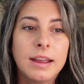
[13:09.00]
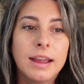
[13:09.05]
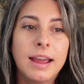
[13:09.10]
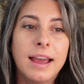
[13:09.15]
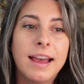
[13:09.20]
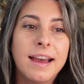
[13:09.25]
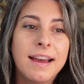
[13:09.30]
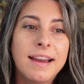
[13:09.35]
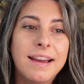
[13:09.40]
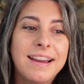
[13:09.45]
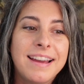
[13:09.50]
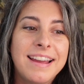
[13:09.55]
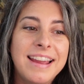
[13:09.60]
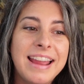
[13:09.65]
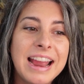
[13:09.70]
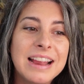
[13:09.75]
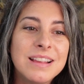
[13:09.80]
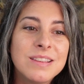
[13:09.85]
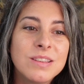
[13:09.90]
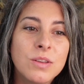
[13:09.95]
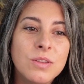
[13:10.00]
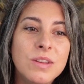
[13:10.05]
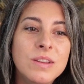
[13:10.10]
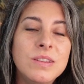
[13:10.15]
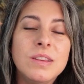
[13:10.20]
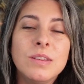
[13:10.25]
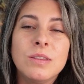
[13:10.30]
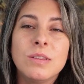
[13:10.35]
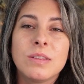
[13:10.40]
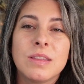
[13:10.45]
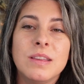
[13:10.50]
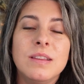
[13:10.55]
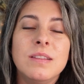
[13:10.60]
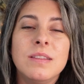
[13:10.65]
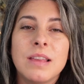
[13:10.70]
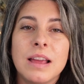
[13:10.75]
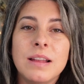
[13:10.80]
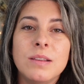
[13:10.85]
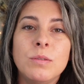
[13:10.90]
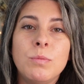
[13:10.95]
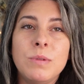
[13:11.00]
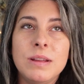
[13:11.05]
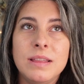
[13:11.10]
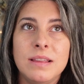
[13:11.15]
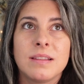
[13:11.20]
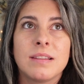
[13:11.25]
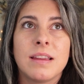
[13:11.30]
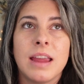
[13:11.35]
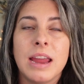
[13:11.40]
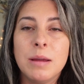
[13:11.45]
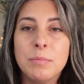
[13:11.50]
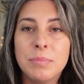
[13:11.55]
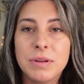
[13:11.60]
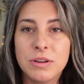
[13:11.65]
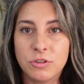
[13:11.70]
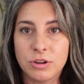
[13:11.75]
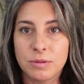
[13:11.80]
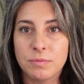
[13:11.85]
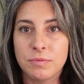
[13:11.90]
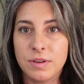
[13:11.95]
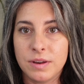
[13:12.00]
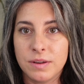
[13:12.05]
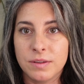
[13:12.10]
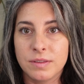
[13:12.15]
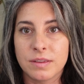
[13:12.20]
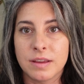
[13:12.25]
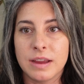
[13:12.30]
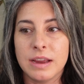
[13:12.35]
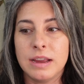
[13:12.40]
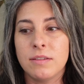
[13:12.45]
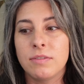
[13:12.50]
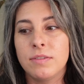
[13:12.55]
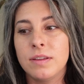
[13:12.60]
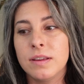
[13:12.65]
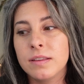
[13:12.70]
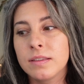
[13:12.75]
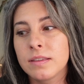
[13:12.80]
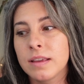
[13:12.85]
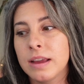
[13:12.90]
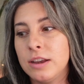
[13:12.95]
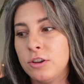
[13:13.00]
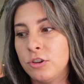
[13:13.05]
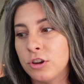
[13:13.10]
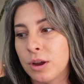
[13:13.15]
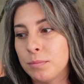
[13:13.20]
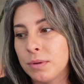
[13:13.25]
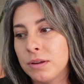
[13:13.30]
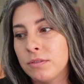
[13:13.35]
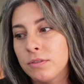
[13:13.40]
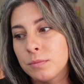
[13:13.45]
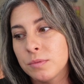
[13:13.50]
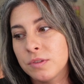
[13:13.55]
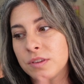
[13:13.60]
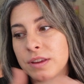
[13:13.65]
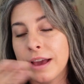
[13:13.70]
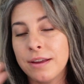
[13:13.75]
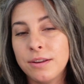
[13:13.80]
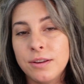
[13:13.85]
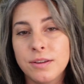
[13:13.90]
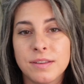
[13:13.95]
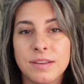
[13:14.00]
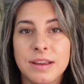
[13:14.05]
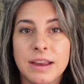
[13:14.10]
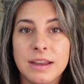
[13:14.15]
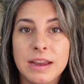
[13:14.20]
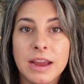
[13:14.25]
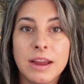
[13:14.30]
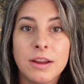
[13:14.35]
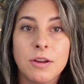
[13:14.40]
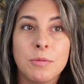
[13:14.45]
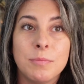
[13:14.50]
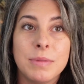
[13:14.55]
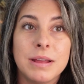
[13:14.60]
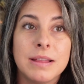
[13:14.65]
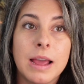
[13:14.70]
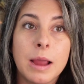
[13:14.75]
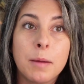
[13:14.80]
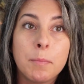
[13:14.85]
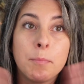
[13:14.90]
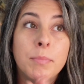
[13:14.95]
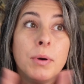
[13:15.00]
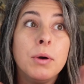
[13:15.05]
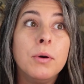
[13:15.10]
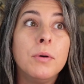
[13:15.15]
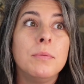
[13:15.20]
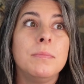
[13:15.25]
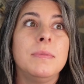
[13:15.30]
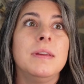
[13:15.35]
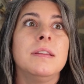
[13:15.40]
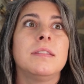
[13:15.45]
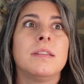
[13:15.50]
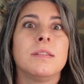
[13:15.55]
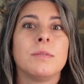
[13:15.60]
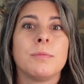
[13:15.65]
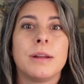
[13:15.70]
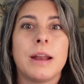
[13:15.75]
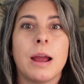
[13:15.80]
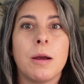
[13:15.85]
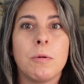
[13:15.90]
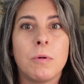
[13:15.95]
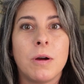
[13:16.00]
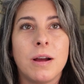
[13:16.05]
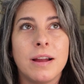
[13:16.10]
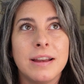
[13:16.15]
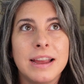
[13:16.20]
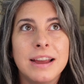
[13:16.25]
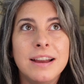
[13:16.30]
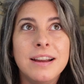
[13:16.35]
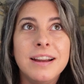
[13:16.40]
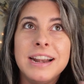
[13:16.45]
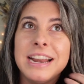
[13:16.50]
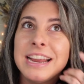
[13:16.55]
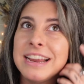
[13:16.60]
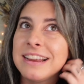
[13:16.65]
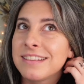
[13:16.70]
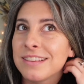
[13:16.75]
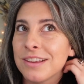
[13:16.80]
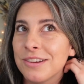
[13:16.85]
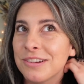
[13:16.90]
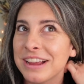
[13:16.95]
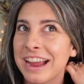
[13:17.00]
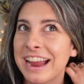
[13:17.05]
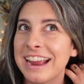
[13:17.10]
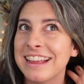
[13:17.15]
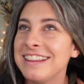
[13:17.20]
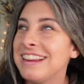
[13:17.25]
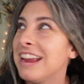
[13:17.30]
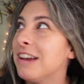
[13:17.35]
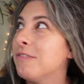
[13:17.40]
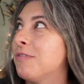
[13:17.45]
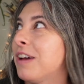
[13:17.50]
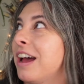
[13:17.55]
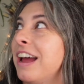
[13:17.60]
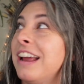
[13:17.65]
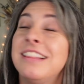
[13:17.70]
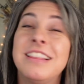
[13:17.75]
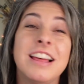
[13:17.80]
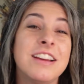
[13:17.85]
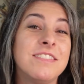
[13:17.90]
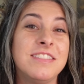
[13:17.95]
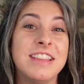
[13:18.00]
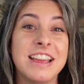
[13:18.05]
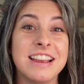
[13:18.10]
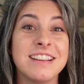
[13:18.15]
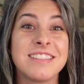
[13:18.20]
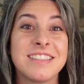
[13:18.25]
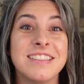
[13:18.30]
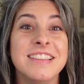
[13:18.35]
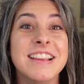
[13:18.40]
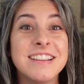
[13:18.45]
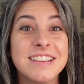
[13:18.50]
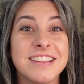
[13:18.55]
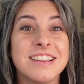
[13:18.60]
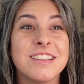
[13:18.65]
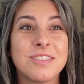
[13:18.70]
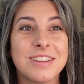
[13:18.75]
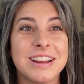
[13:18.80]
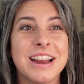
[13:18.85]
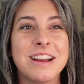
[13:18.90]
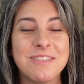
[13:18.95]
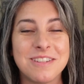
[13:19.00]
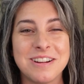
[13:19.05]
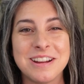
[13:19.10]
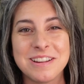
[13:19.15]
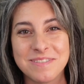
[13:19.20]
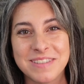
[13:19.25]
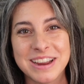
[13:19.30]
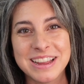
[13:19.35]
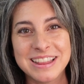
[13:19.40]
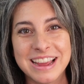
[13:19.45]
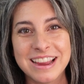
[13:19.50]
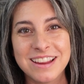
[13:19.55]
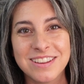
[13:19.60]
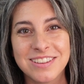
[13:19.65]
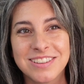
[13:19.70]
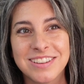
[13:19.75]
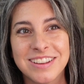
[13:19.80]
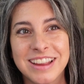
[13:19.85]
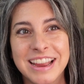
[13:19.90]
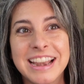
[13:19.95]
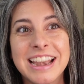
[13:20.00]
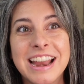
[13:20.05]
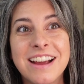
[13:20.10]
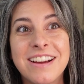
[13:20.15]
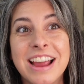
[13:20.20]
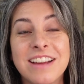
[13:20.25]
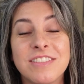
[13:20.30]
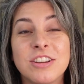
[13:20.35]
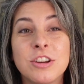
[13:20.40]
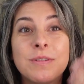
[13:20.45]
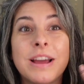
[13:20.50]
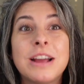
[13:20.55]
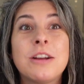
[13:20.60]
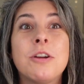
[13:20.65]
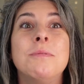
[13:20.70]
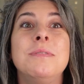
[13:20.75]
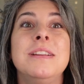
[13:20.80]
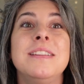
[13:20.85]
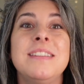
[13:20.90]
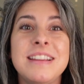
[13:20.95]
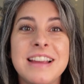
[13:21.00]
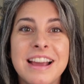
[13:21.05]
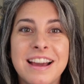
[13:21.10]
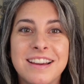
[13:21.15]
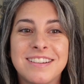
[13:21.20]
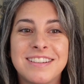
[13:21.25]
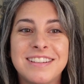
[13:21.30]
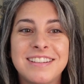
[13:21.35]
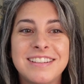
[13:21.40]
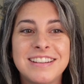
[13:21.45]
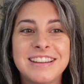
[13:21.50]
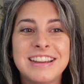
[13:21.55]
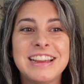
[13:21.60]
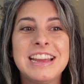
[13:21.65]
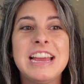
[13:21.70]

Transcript: And so that's what this camping trip feels like. It feels like jumping from Seattle to San Diego and being like, boom, this is what I want. Here it is. Okay, yep, I love this. This is what I want in my life. And now I have to go back home to Seattle.